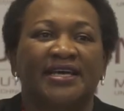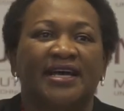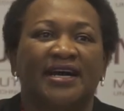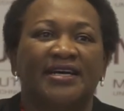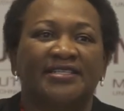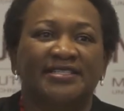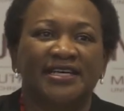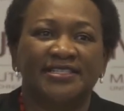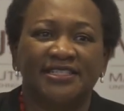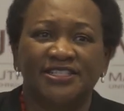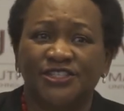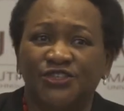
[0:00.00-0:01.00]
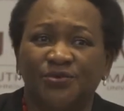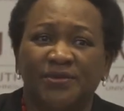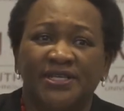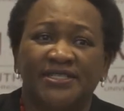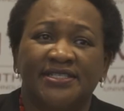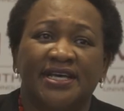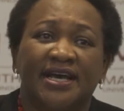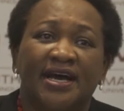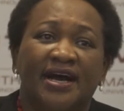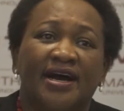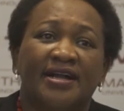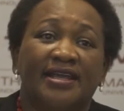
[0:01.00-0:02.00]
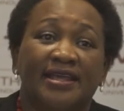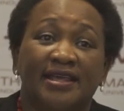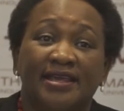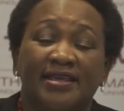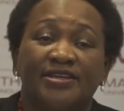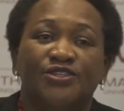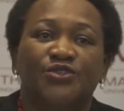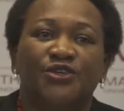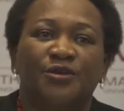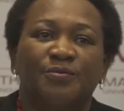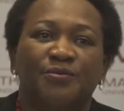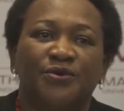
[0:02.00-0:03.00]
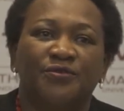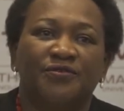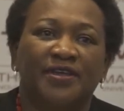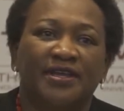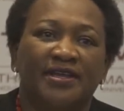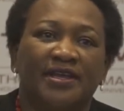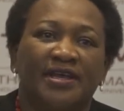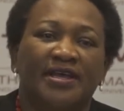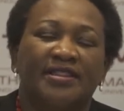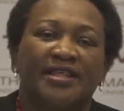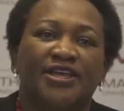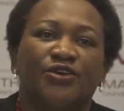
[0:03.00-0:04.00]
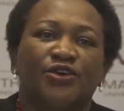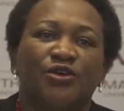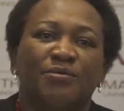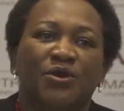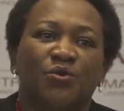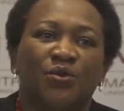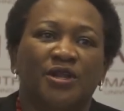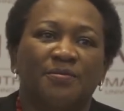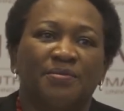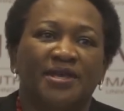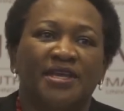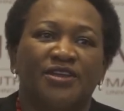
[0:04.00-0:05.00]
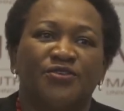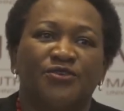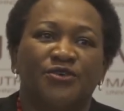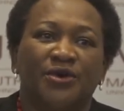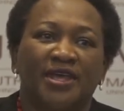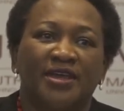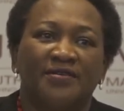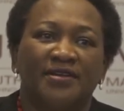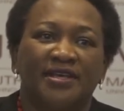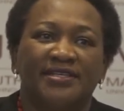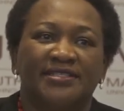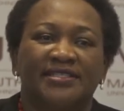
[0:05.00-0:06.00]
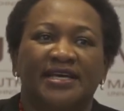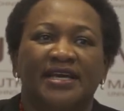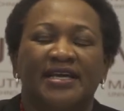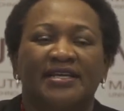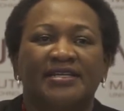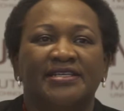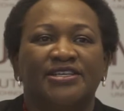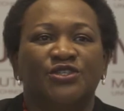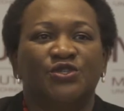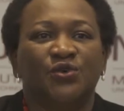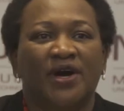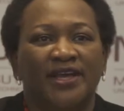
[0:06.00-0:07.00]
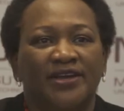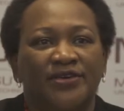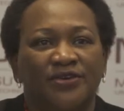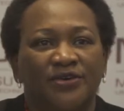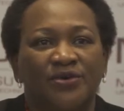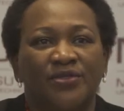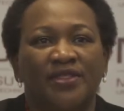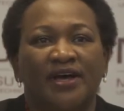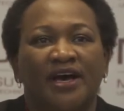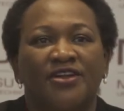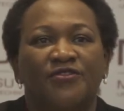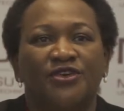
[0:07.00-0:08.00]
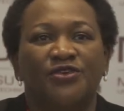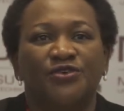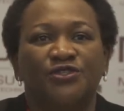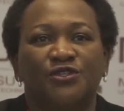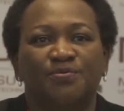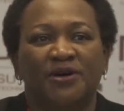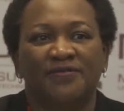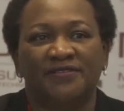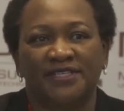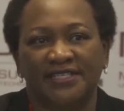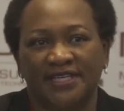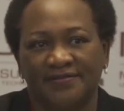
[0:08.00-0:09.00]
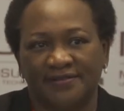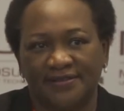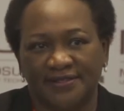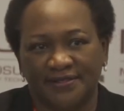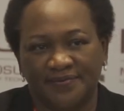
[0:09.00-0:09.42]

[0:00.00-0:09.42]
and such instruments are key to improving the economic well-being in rural areas, leading to higher growth and reduced poverty levels.